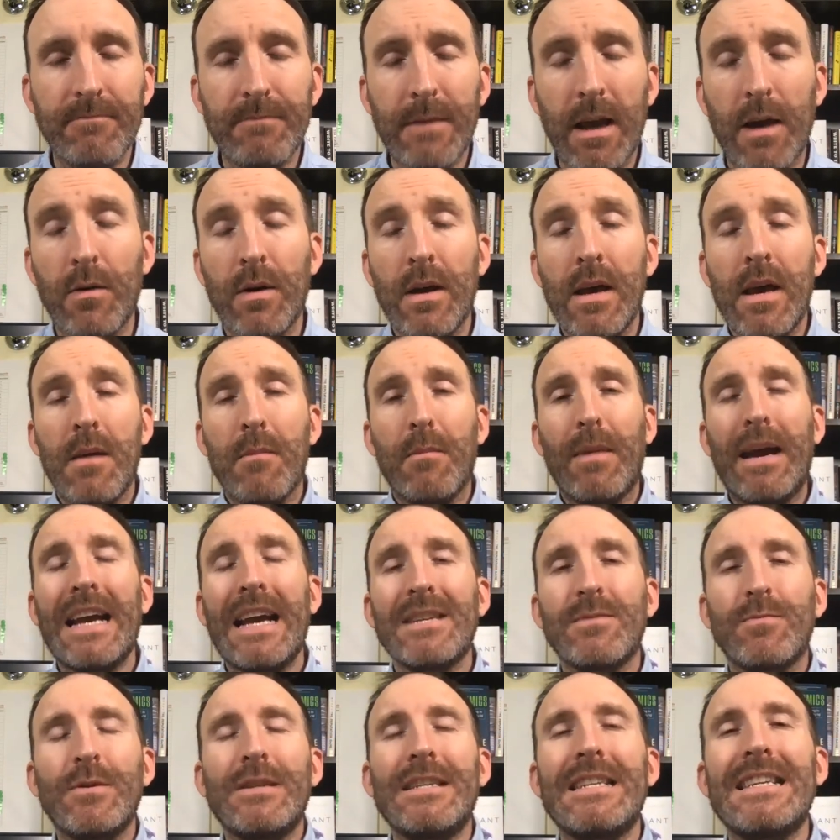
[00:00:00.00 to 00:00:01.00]
Now, my
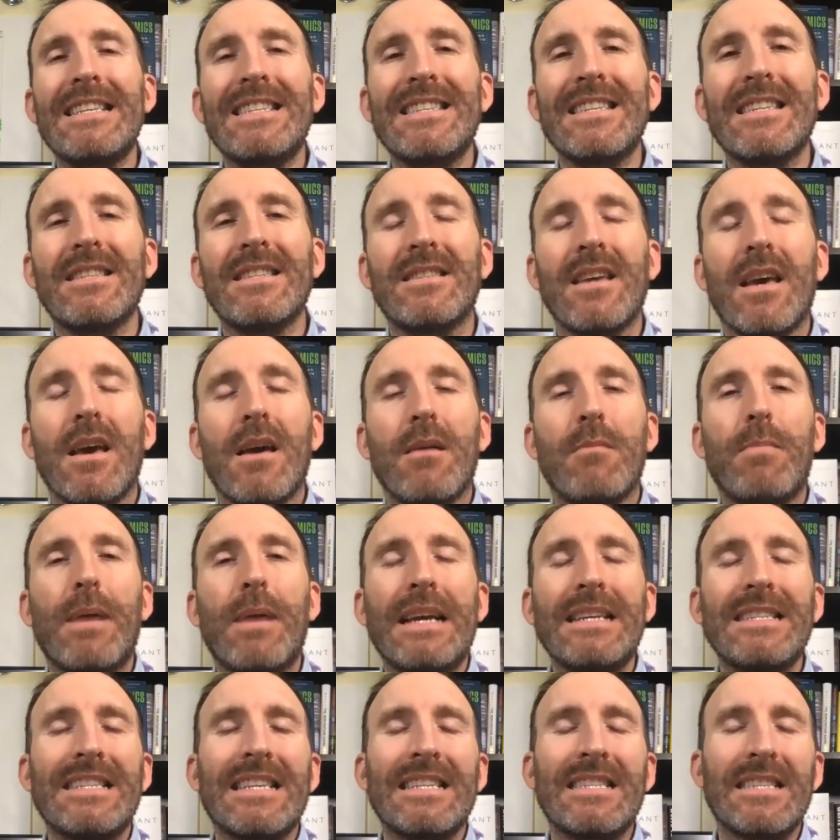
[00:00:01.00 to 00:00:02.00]
expertise is
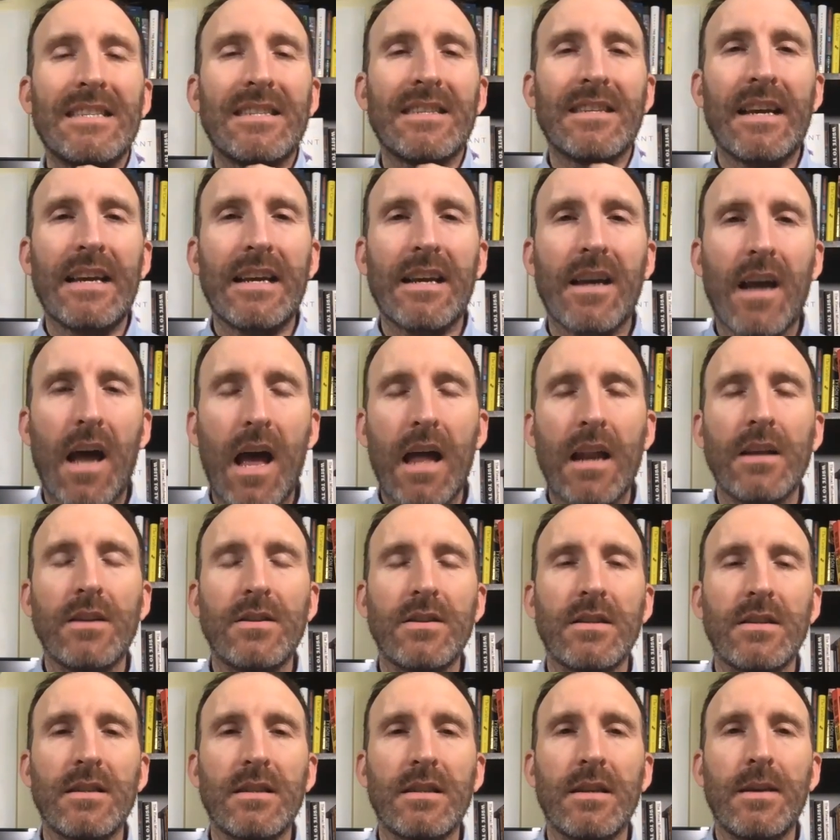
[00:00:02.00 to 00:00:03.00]
based as a
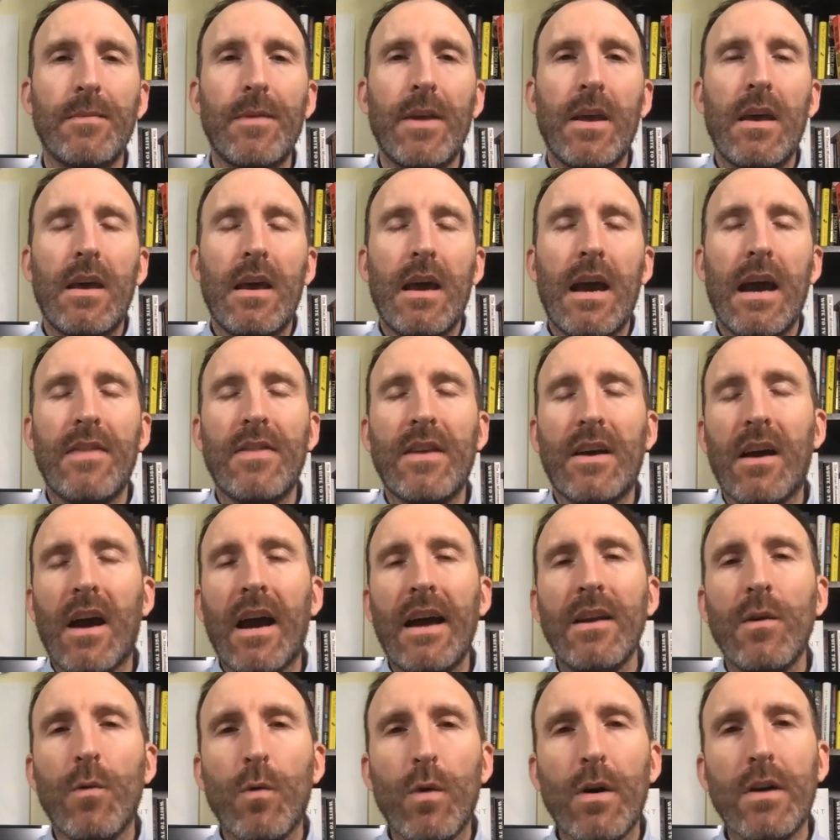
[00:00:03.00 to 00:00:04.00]
psychologist, and the
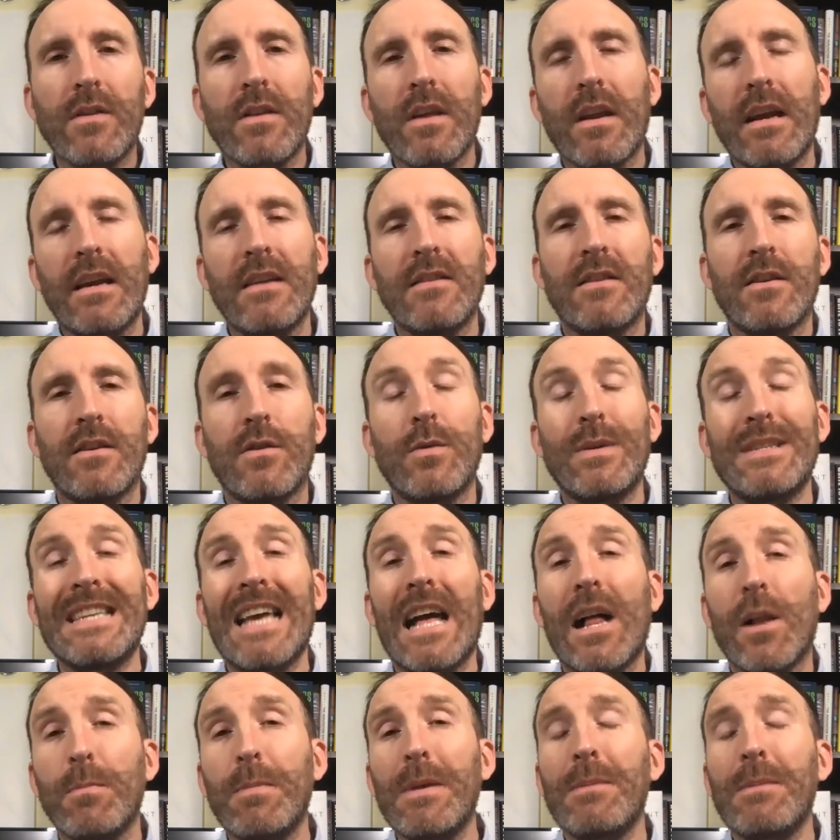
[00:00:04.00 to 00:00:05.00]
kind of work that I do is
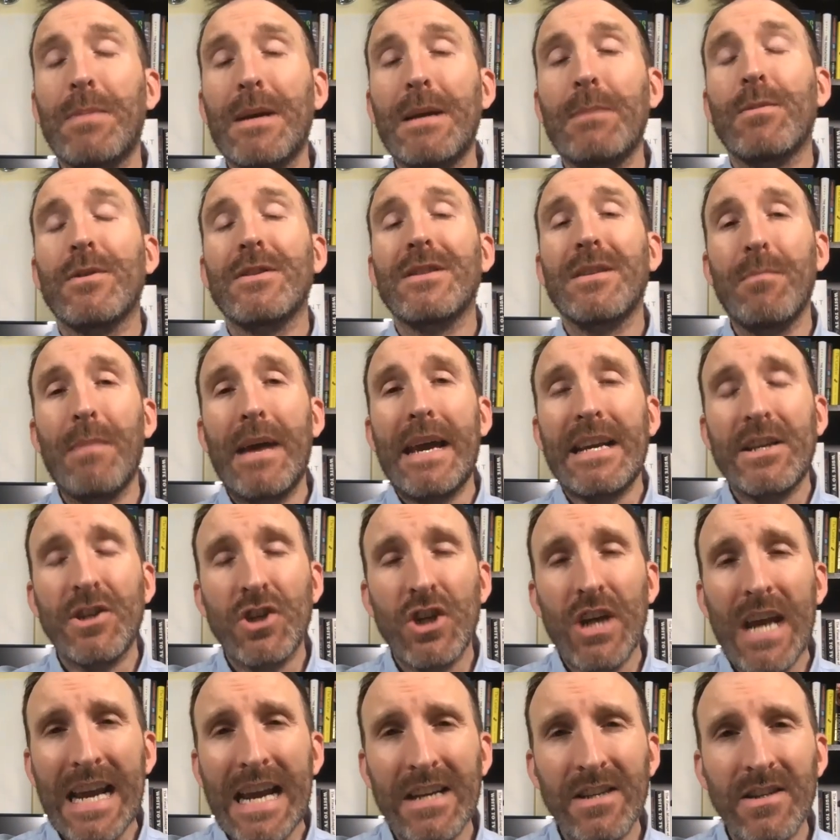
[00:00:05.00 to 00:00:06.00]
helping people to make
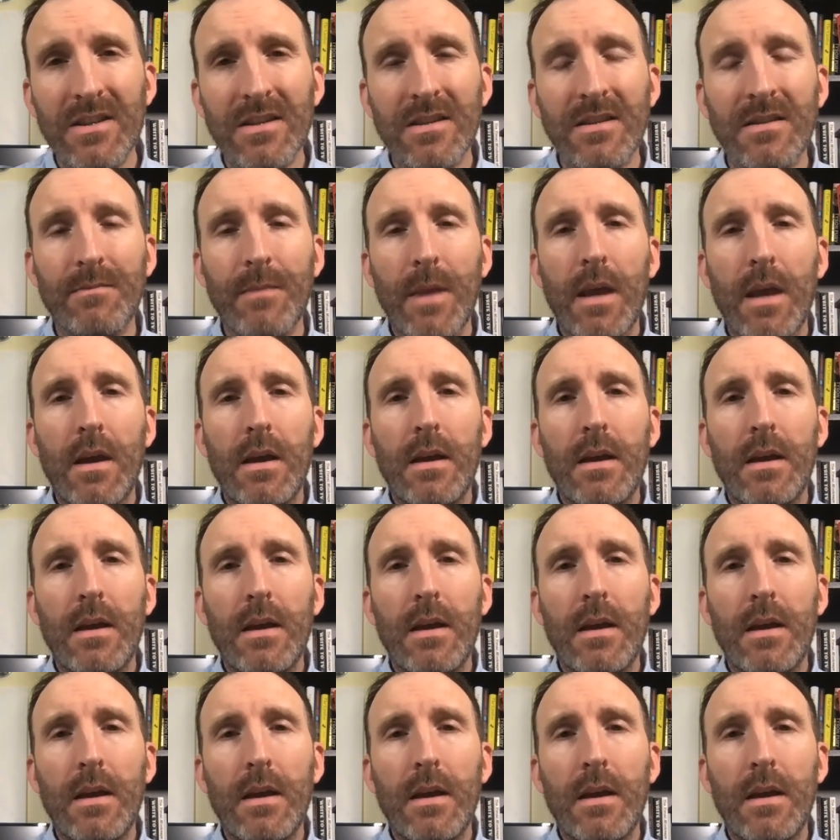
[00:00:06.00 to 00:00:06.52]
changes.